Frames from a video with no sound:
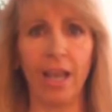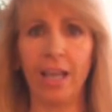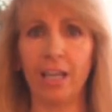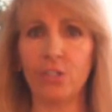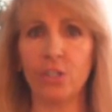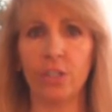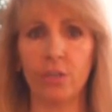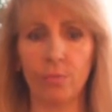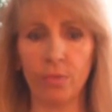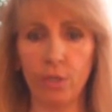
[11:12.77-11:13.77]
And,
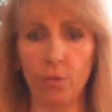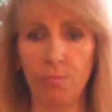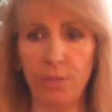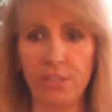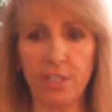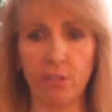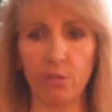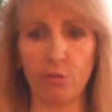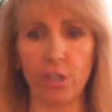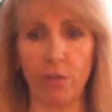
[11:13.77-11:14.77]
you know, busying
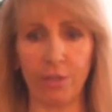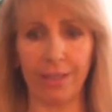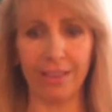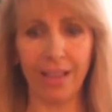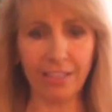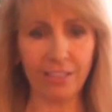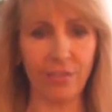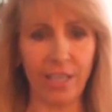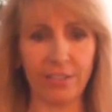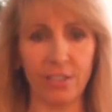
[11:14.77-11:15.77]
yourself with lots
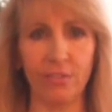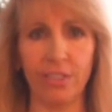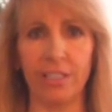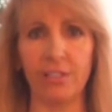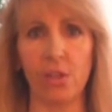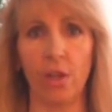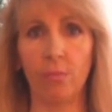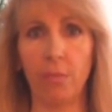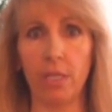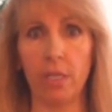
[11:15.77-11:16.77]
of activities
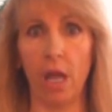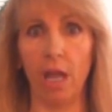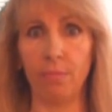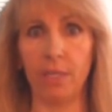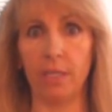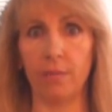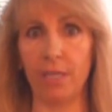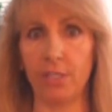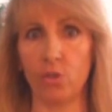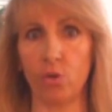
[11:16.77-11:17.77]
may not be the
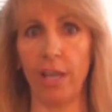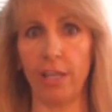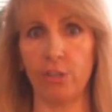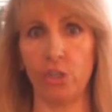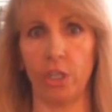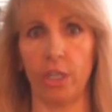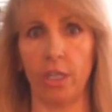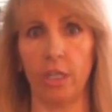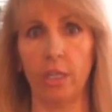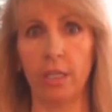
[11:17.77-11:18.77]
best
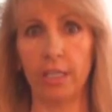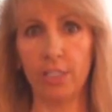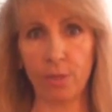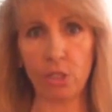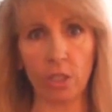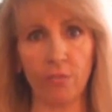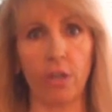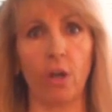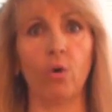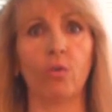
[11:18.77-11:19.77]
strategy, especially if
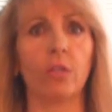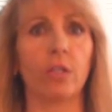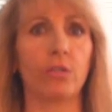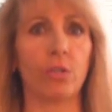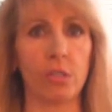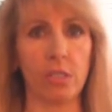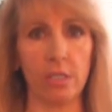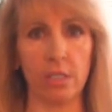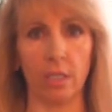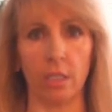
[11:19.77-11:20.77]
it overloads your
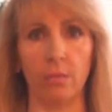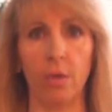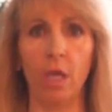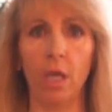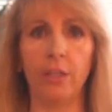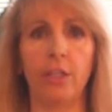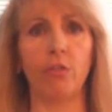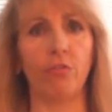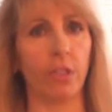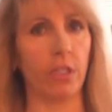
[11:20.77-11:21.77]
system, and then
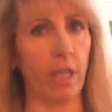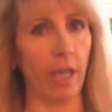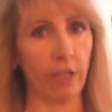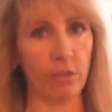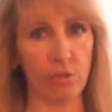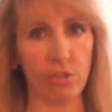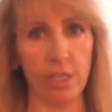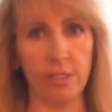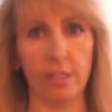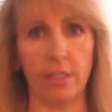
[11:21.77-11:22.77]
you're feeling extra
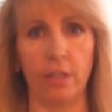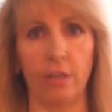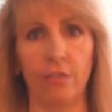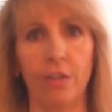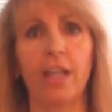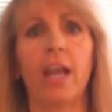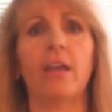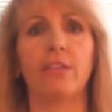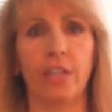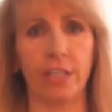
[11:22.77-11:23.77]
sensitive,
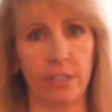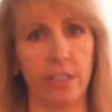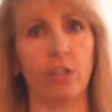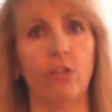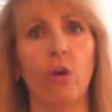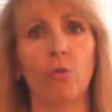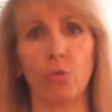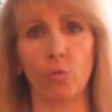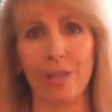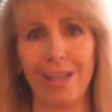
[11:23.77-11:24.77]
and the next thing you know,
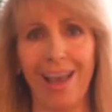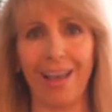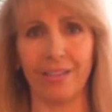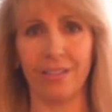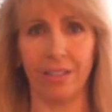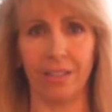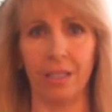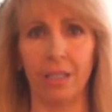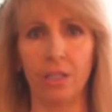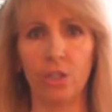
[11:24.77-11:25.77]
you're
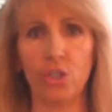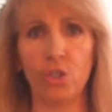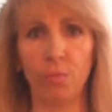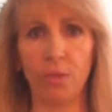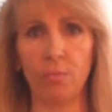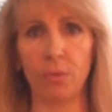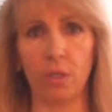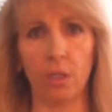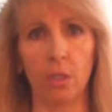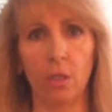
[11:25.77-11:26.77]
reacting to
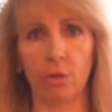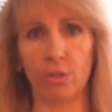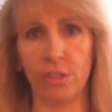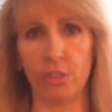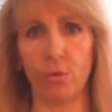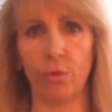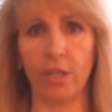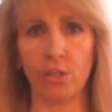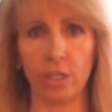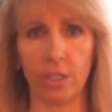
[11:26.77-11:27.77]
people or
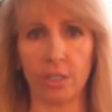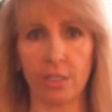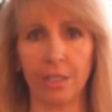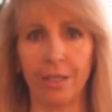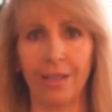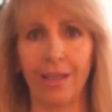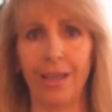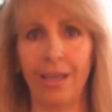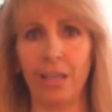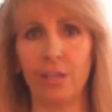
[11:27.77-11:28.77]
situations.
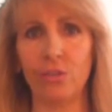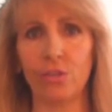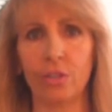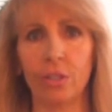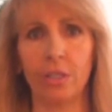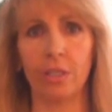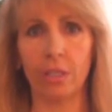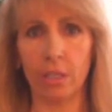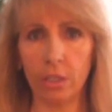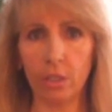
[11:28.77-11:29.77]
And,
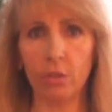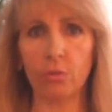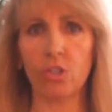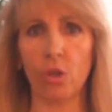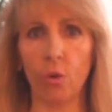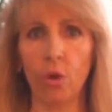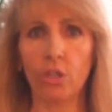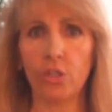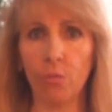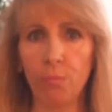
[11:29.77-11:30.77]
you know, so
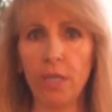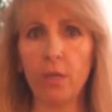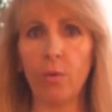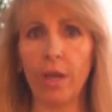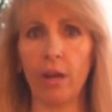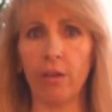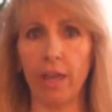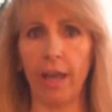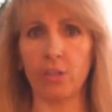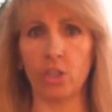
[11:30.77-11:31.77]
be aware
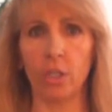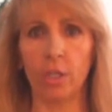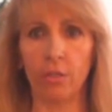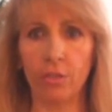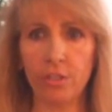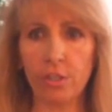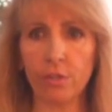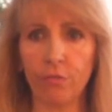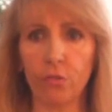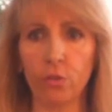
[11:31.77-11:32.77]
that this
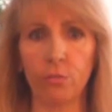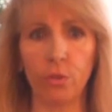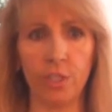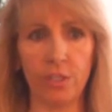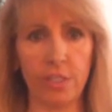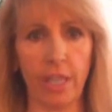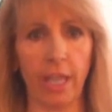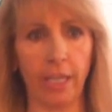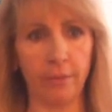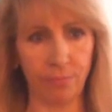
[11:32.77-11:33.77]
is a full moon that's
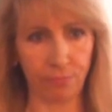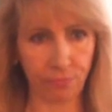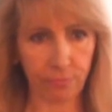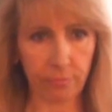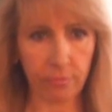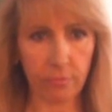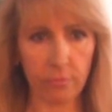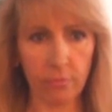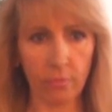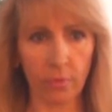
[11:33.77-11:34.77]
saying,
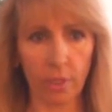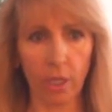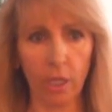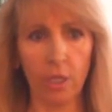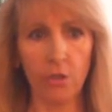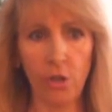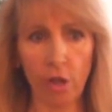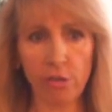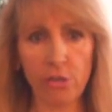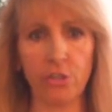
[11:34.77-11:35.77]

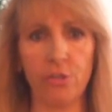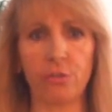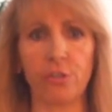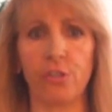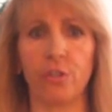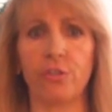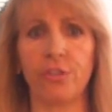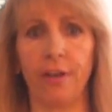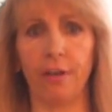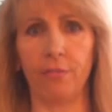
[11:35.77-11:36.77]
nourish and nurture
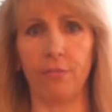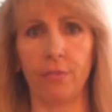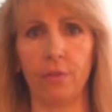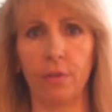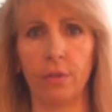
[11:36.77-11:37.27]
yourself.